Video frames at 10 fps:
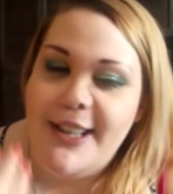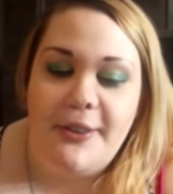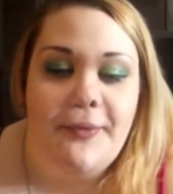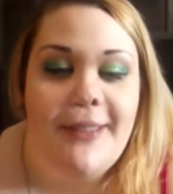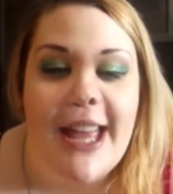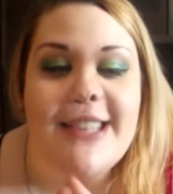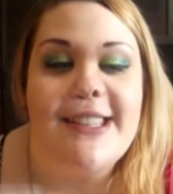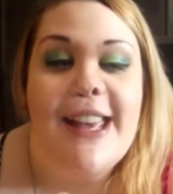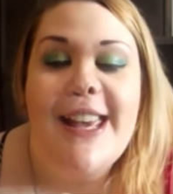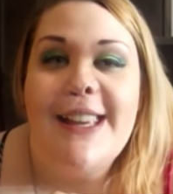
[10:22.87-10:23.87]
So, yeah.
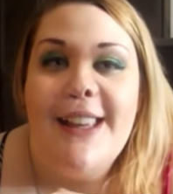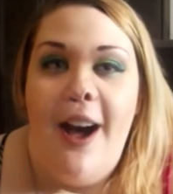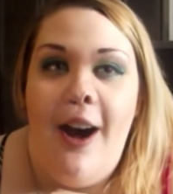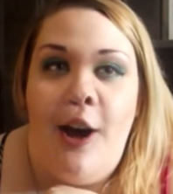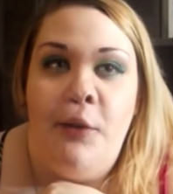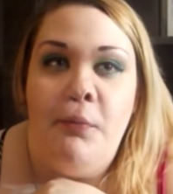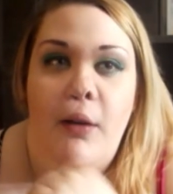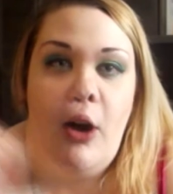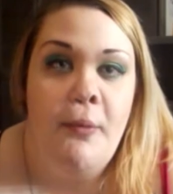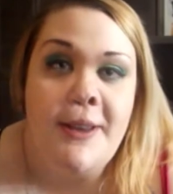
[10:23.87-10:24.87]
Um,
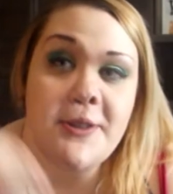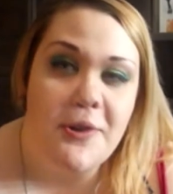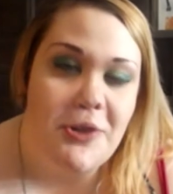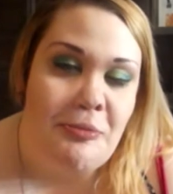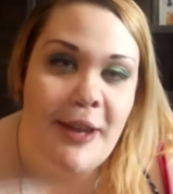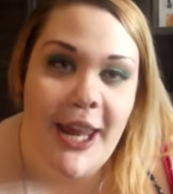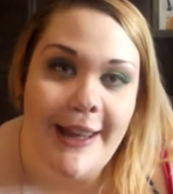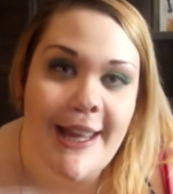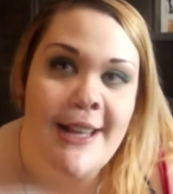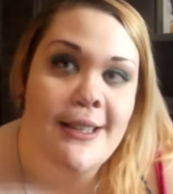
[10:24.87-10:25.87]
all my social media
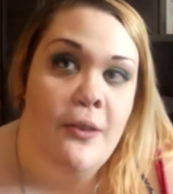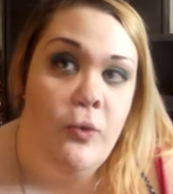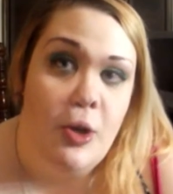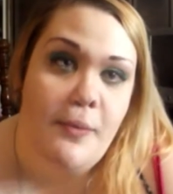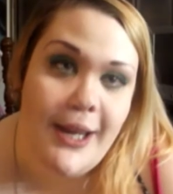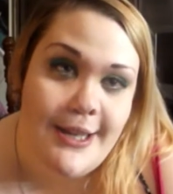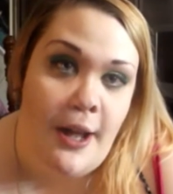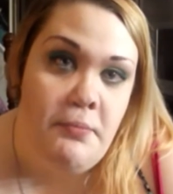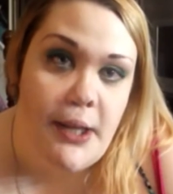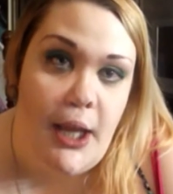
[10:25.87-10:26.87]
links will be
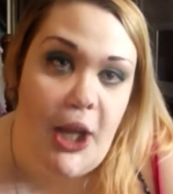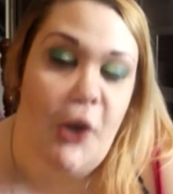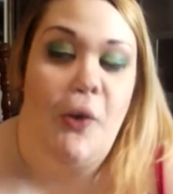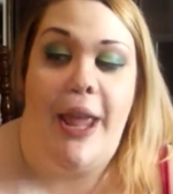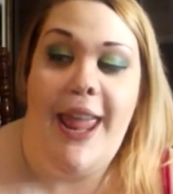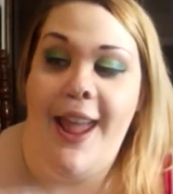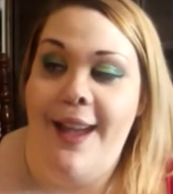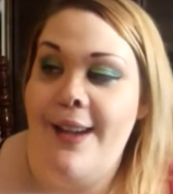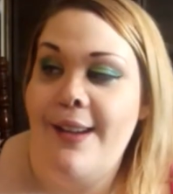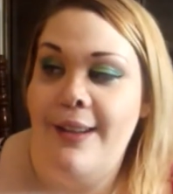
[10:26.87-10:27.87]
down below.
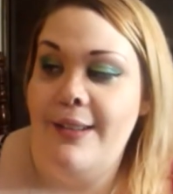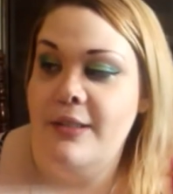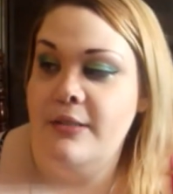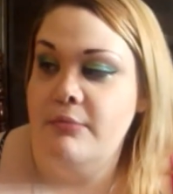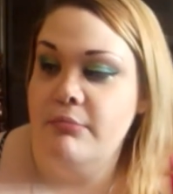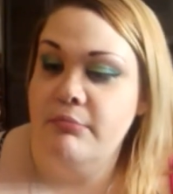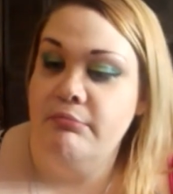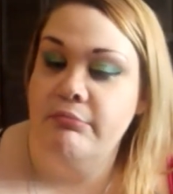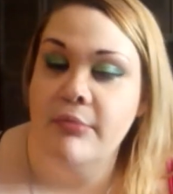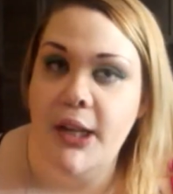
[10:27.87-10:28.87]
And,
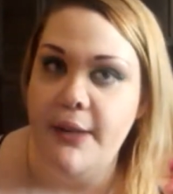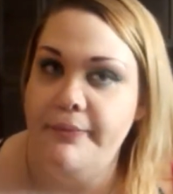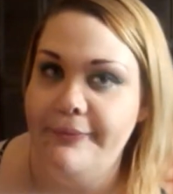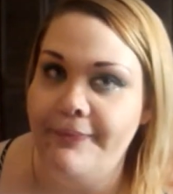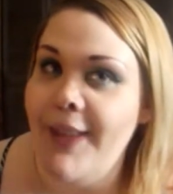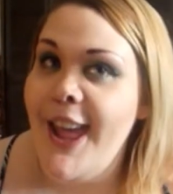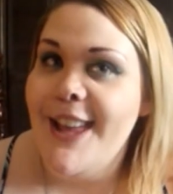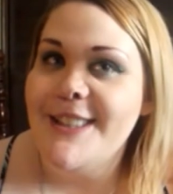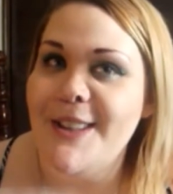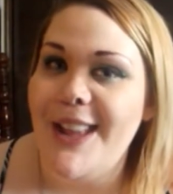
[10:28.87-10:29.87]
yeah.
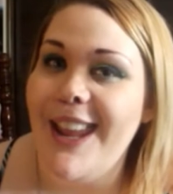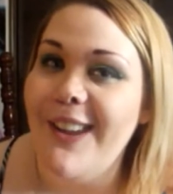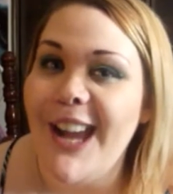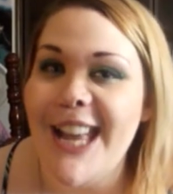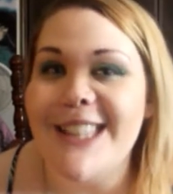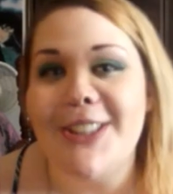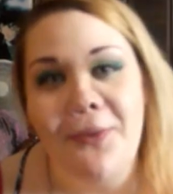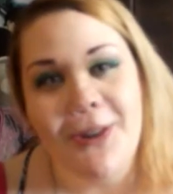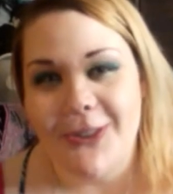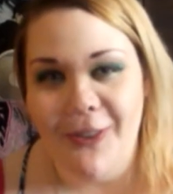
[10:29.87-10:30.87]
So, thank you guys so
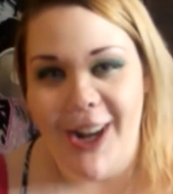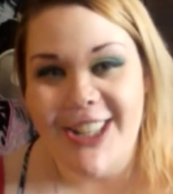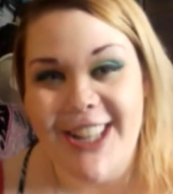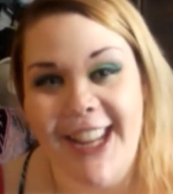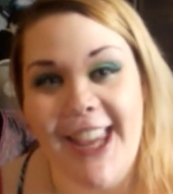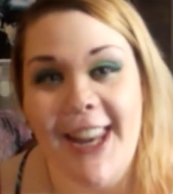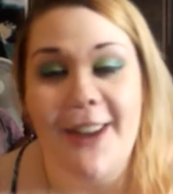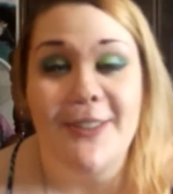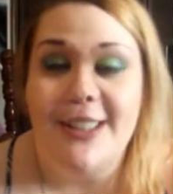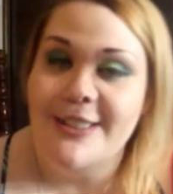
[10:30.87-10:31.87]
much for watching, and I
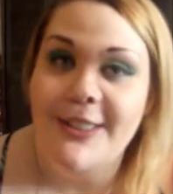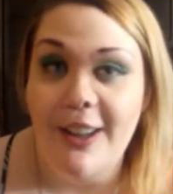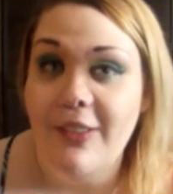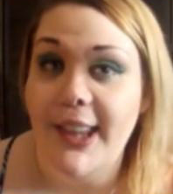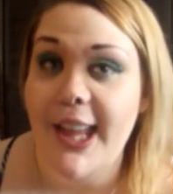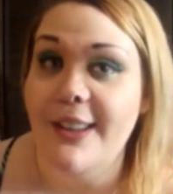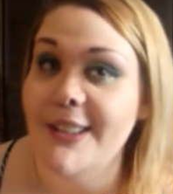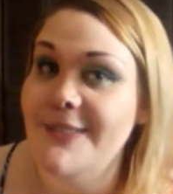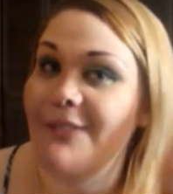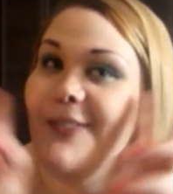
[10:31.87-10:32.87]
will talk to all of you later.
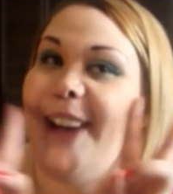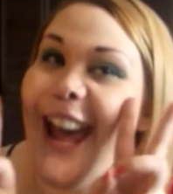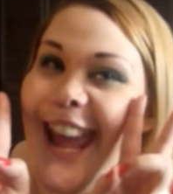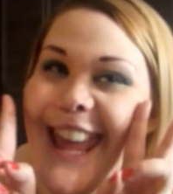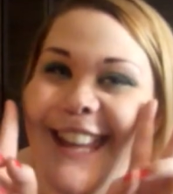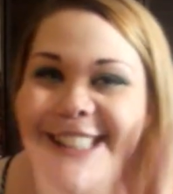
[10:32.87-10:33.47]
Bye!